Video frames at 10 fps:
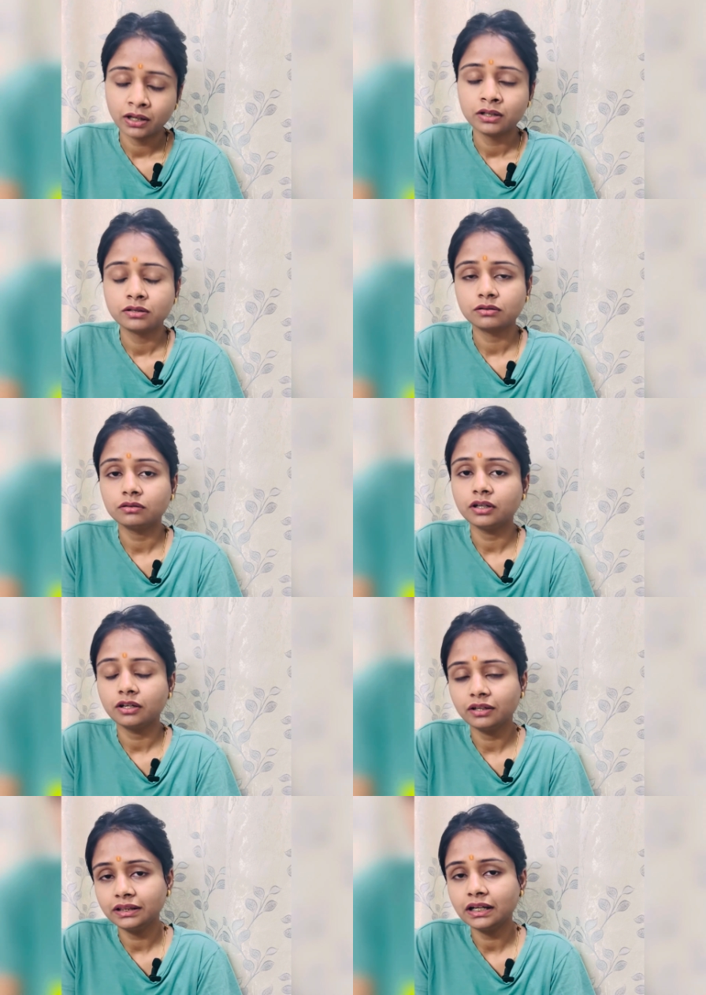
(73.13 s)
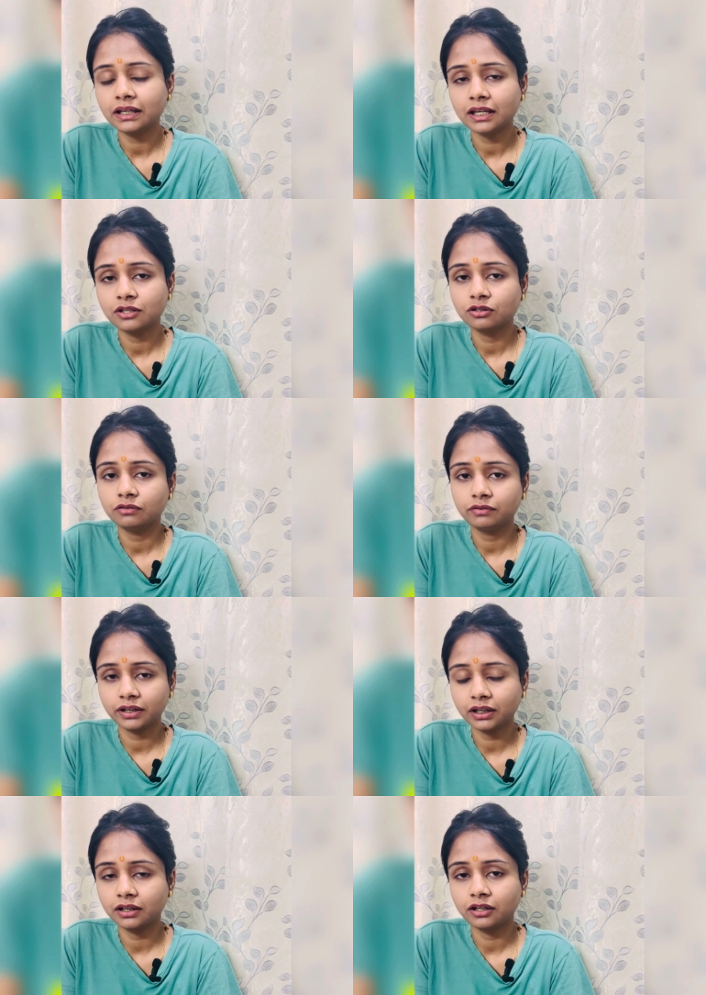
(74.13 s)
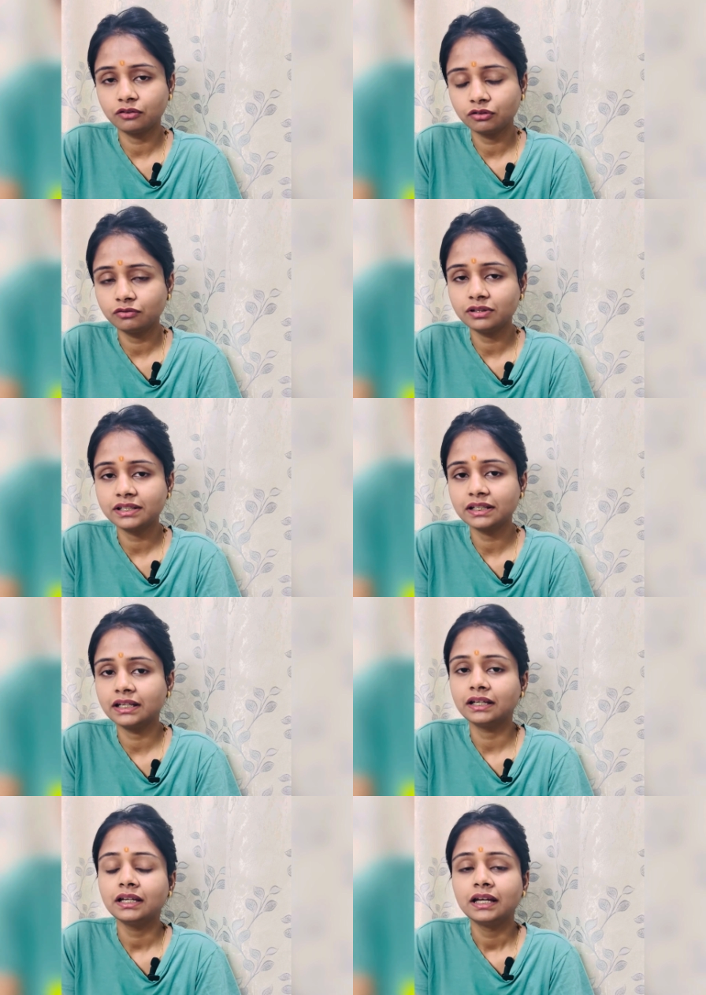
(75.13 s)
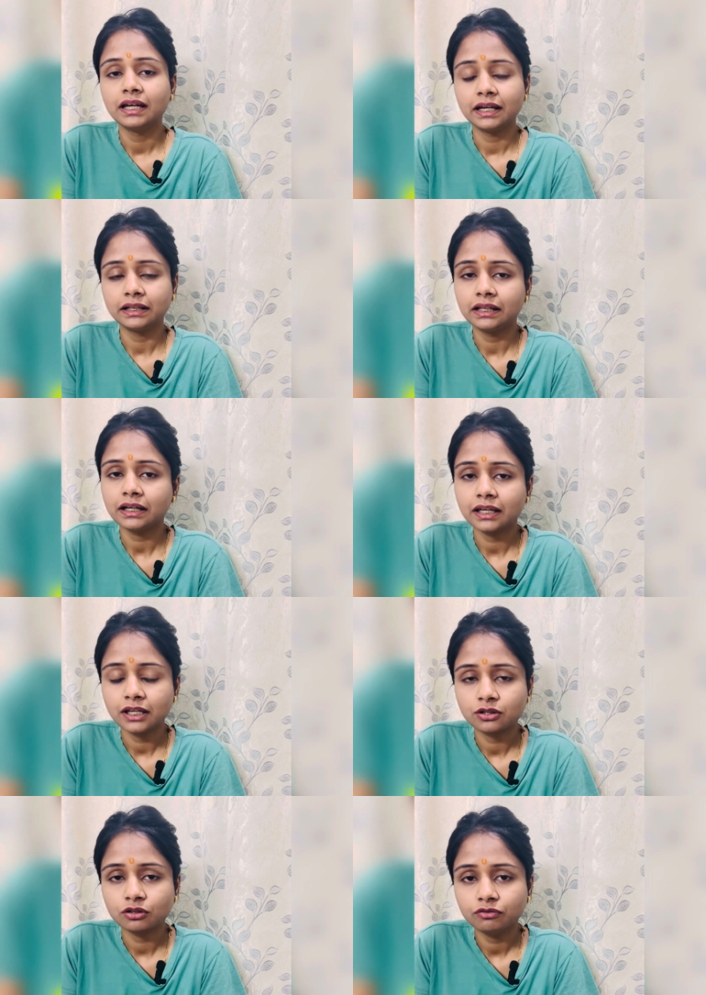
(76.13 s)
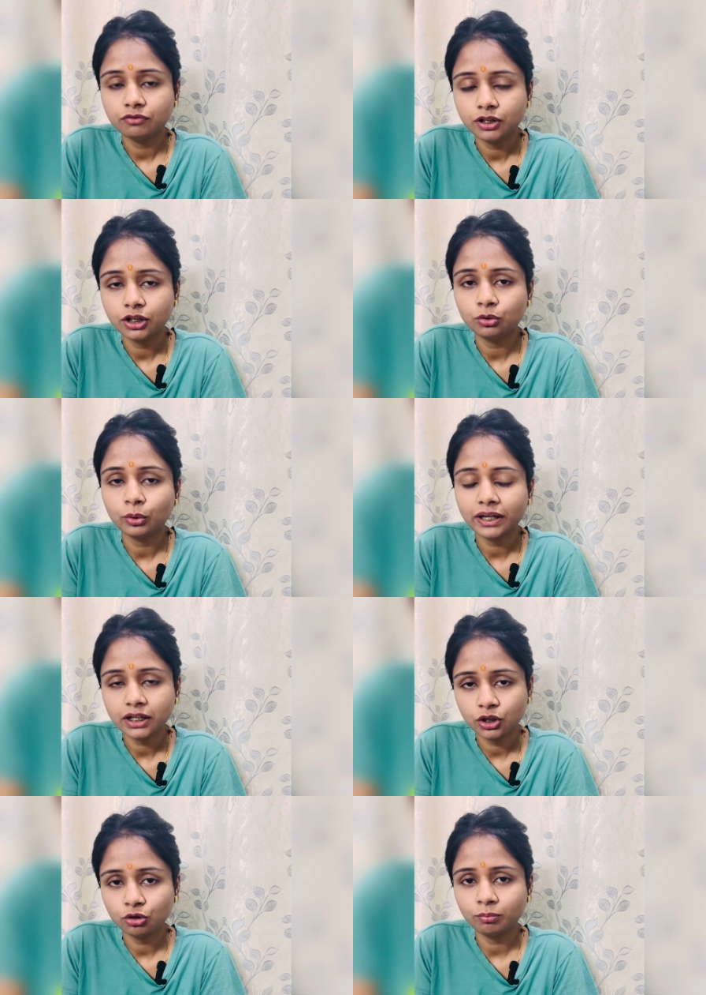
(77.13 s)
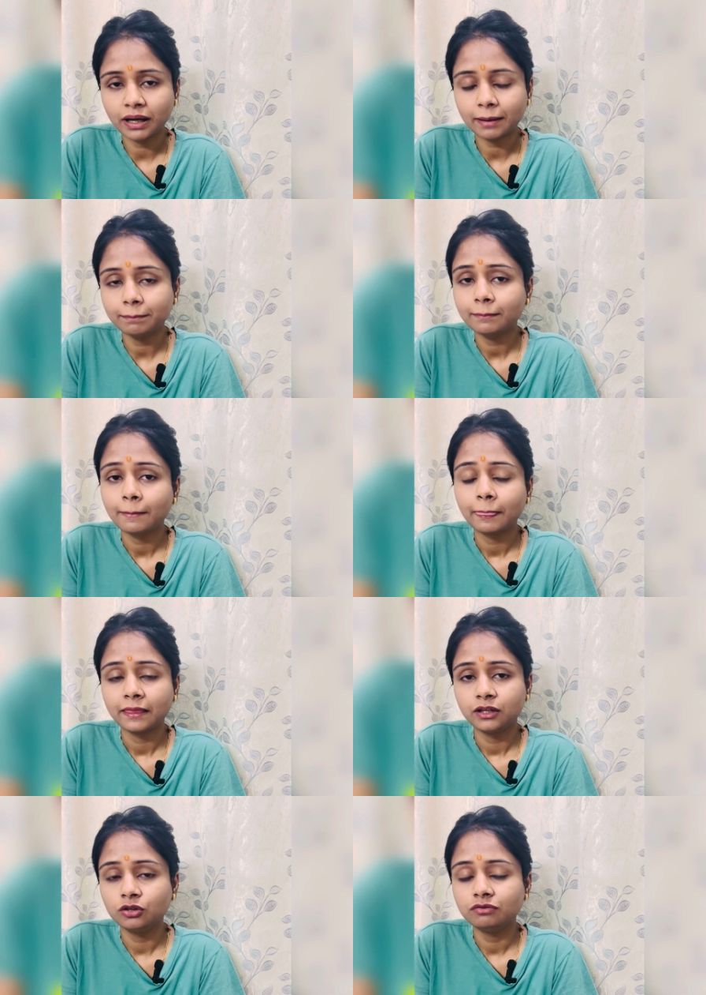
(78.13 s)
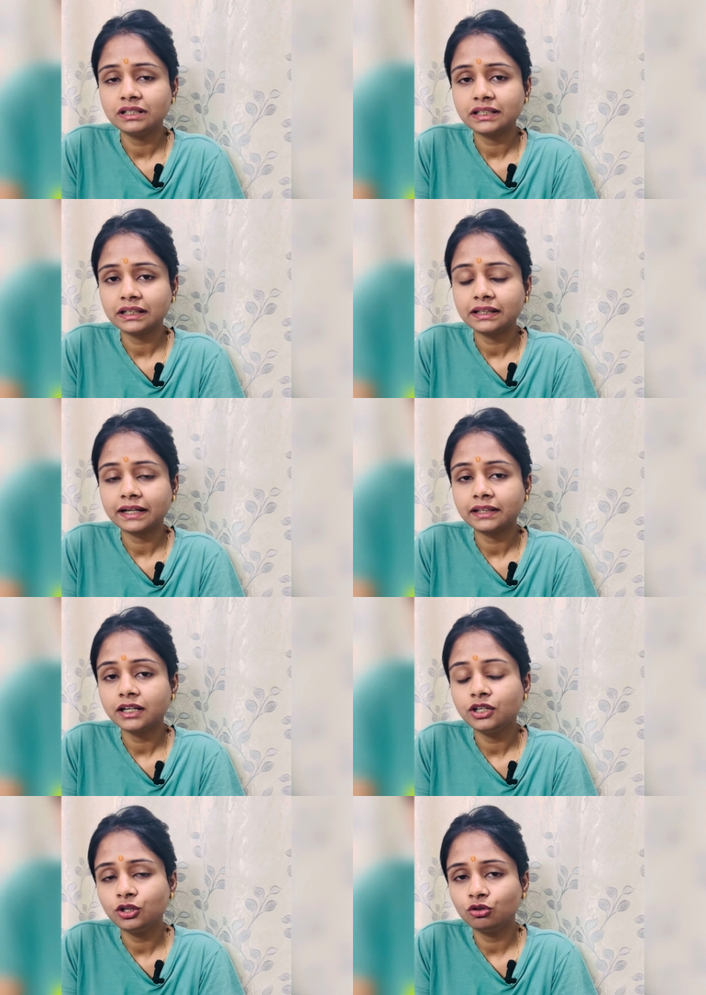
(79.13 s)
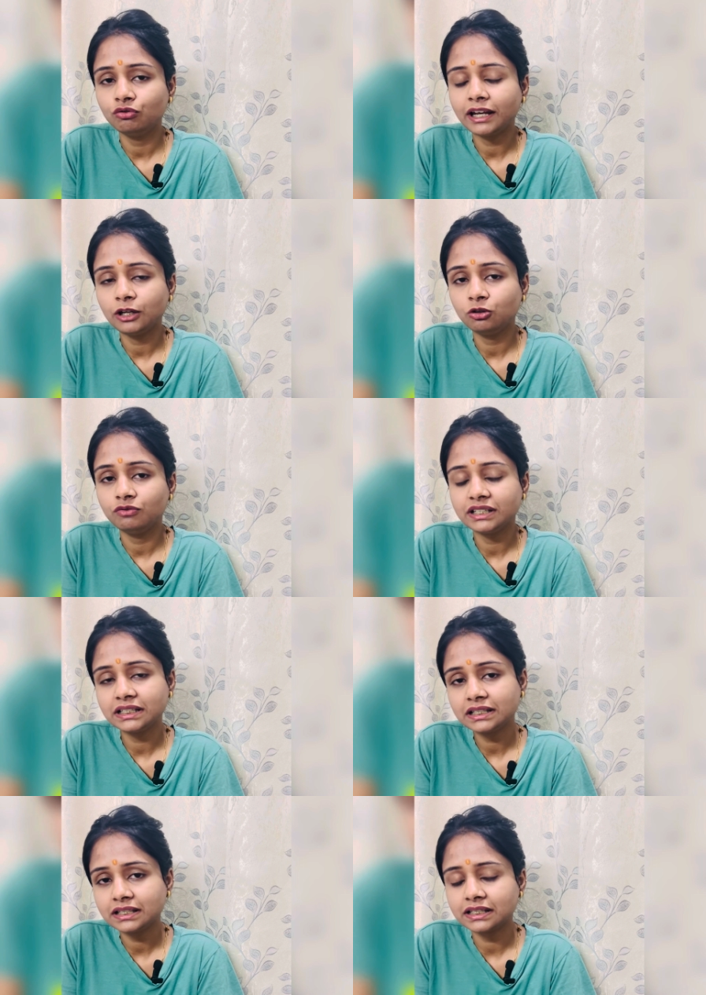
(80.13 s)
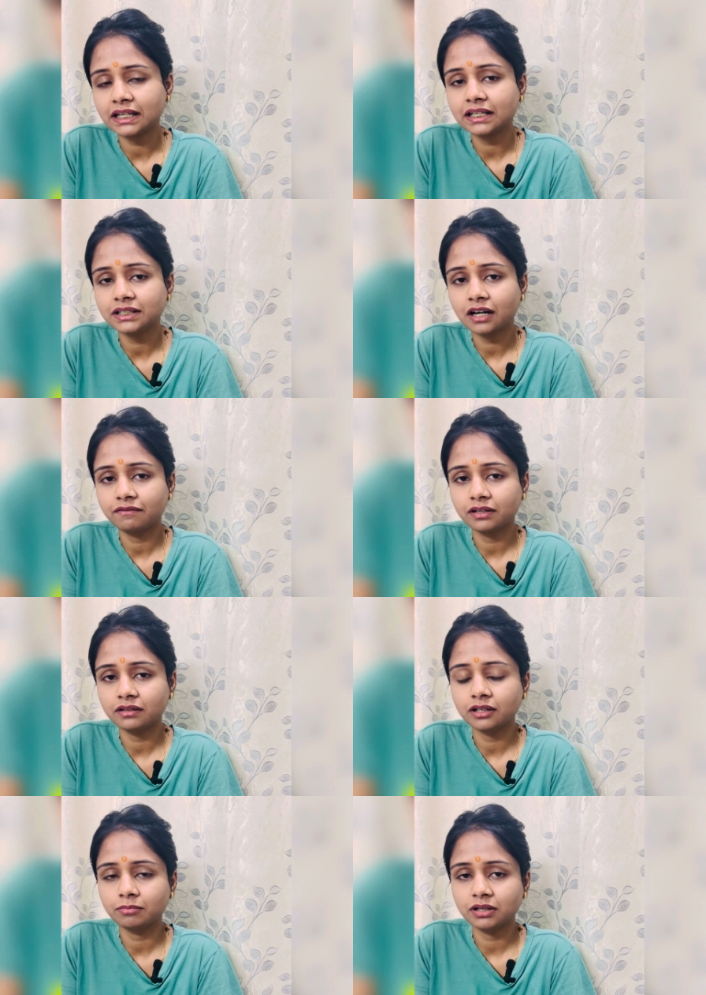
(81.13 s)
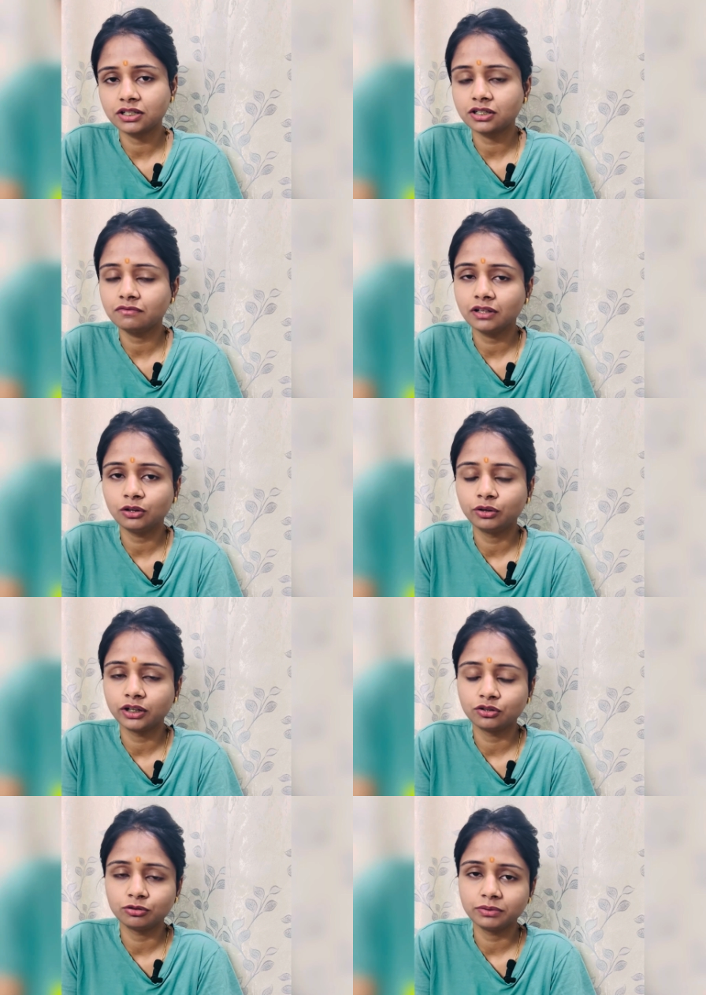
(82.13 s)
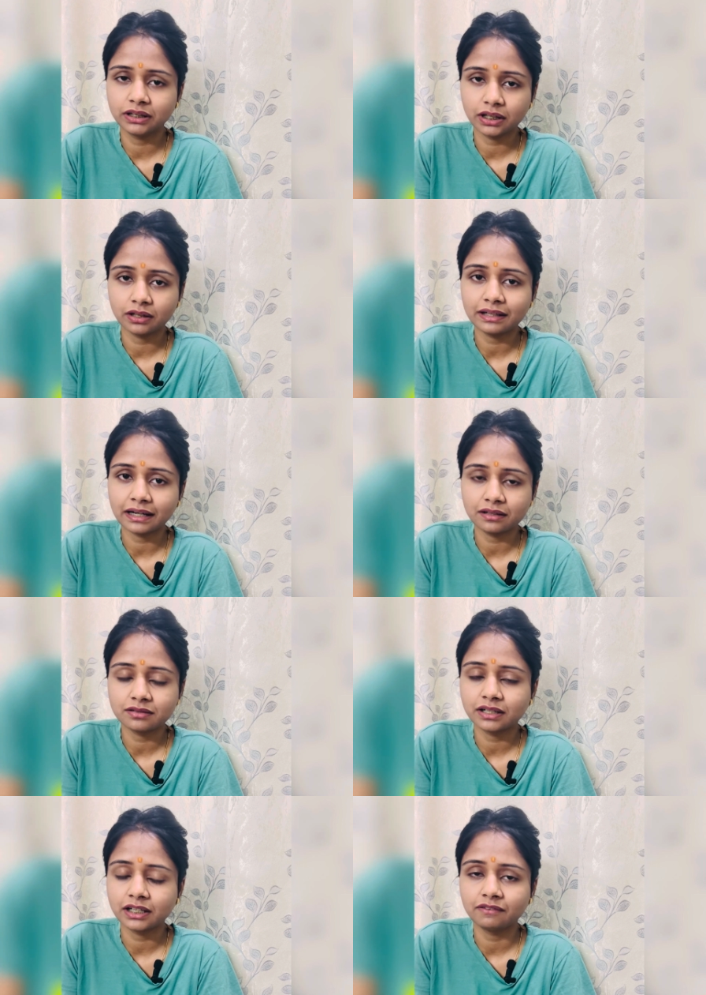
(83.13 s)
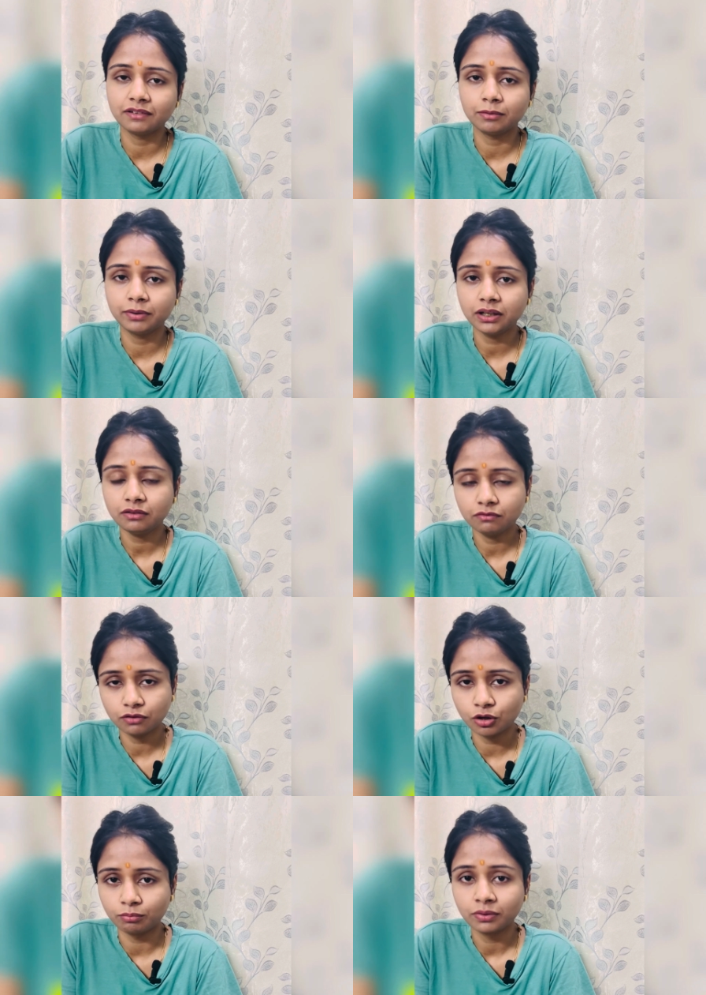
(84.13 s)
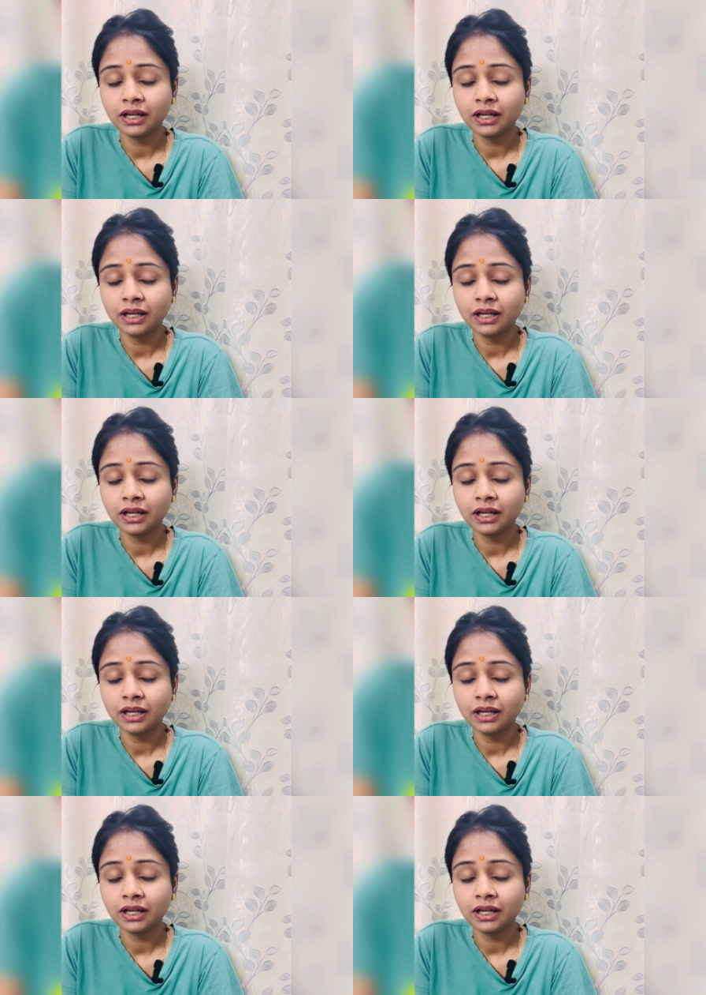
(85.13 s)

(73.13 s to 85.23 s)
So in the case of trigger, if you will see, in the case of new and new map, you will see that the new value which is changed after the updation will going to be there that is rating will be warm